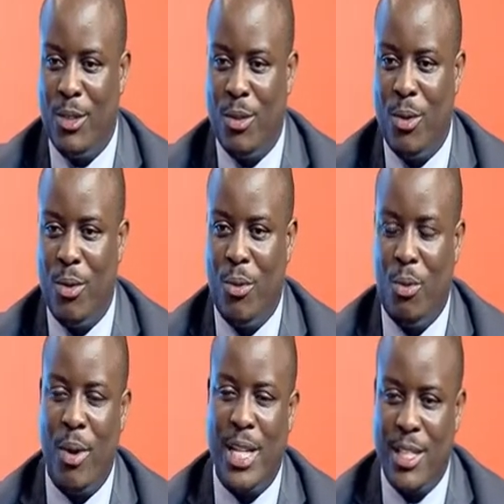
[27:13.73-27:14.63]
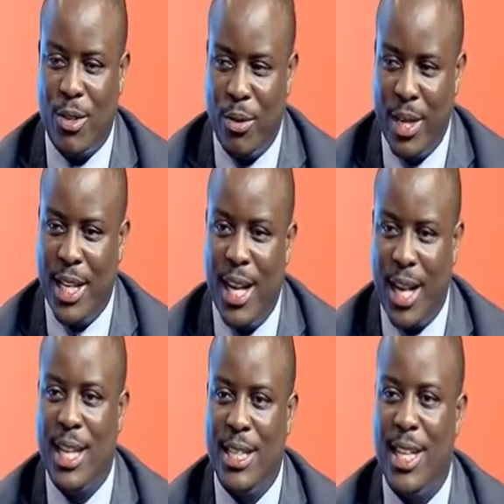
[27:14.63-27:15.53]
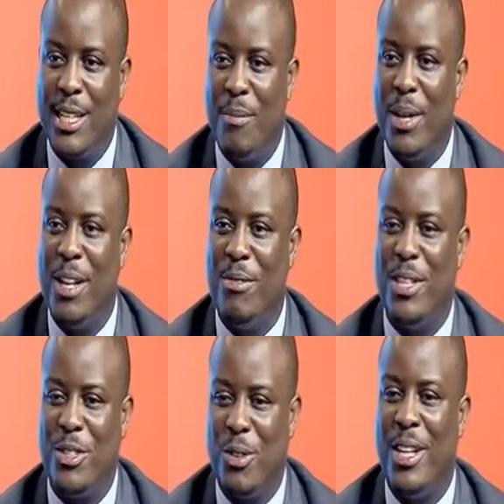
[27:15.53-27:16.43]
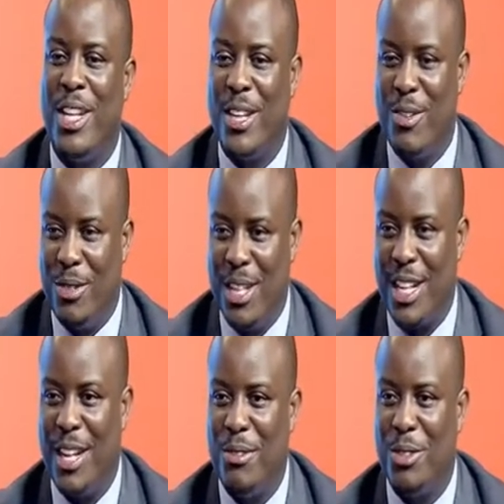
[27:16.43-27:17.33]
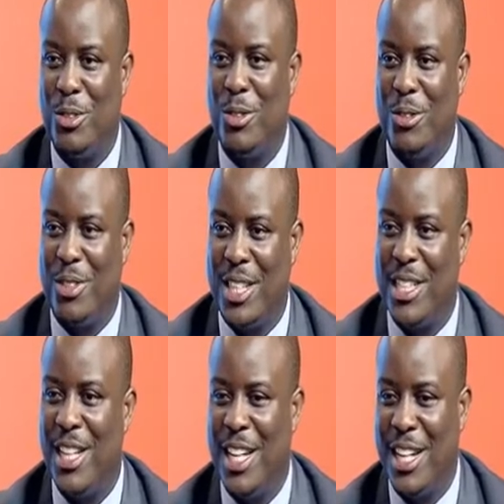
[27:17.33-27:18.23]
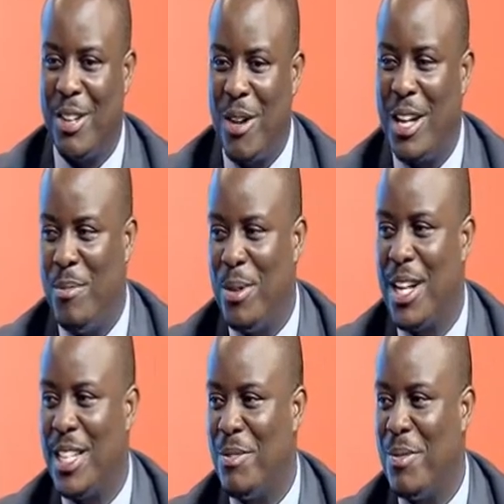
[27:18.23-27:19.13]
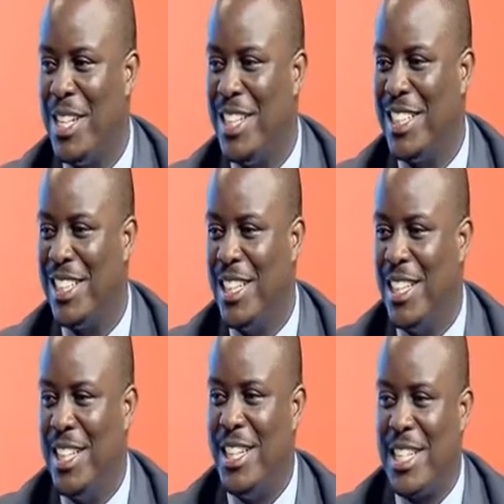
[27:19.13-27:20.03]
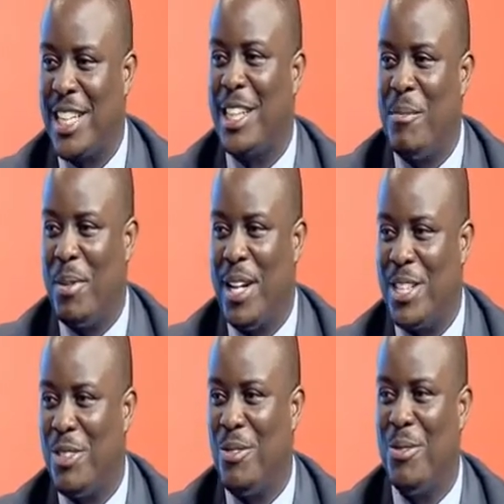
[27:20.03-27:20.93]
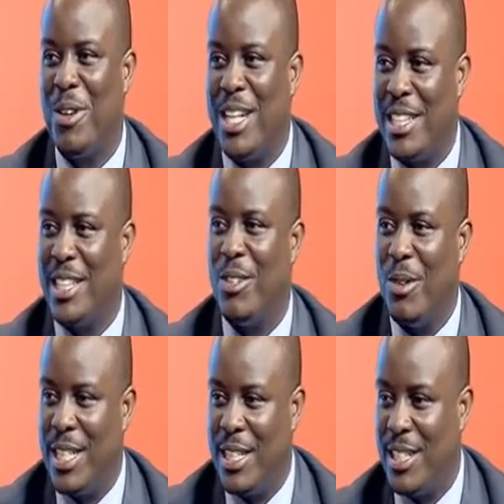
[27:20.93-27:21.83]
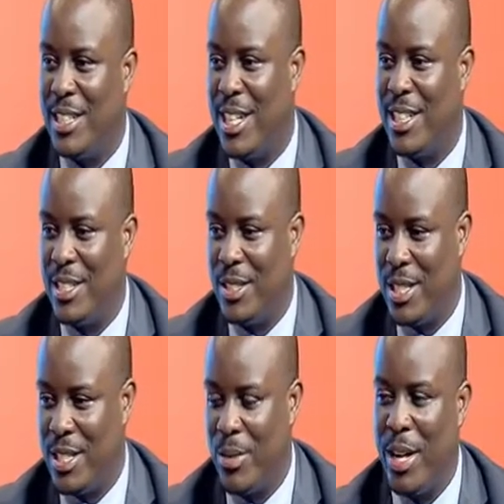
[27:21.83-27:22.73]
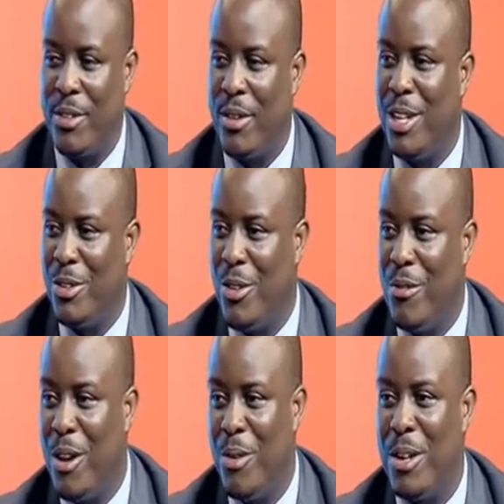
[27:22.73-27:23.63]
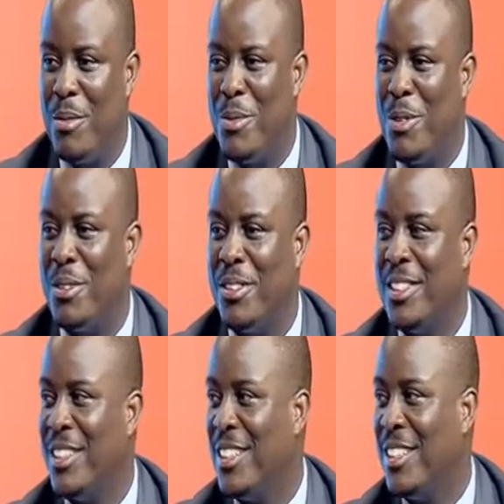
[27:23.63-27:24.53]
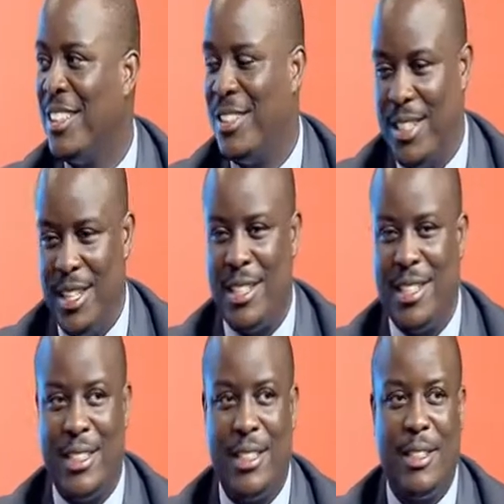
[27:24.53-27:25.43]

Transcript: So what is already guaranteed as a benefit is already good enough. So just like the word bonus means, it's a surplus of what it is that so we are trying to overwhelm you. Yes.